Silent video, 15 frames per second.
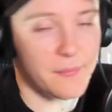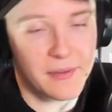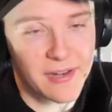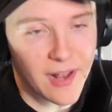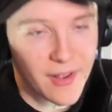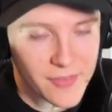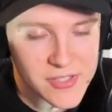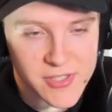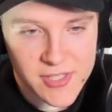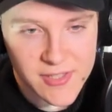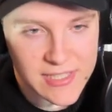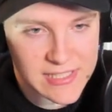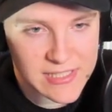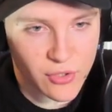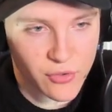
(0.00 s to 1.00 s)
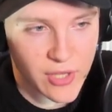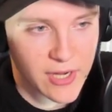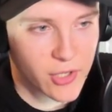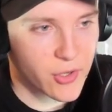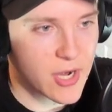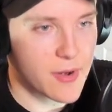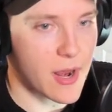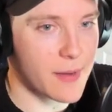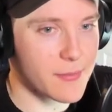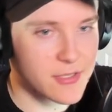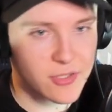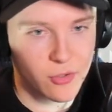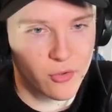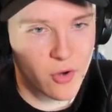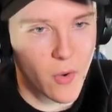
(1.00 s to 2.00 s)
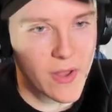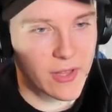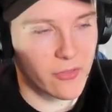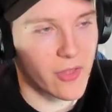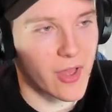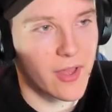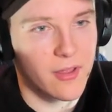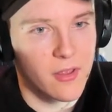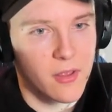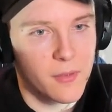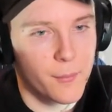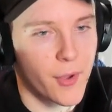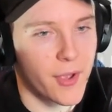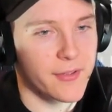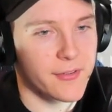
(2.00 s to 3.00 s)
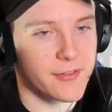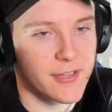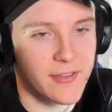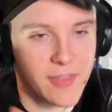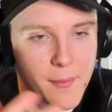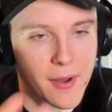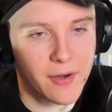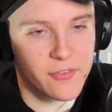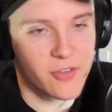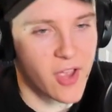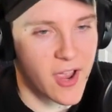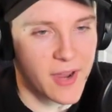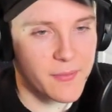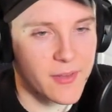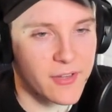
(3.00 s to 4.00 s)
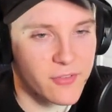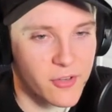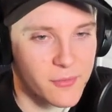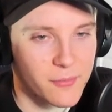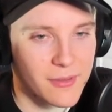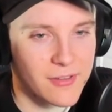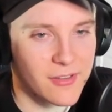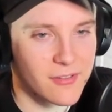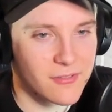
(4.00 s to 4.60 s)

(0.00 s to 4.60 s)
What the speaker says: I mean, obviously that's still not great. I'm still growing a lot, but in the amount of time that it took me to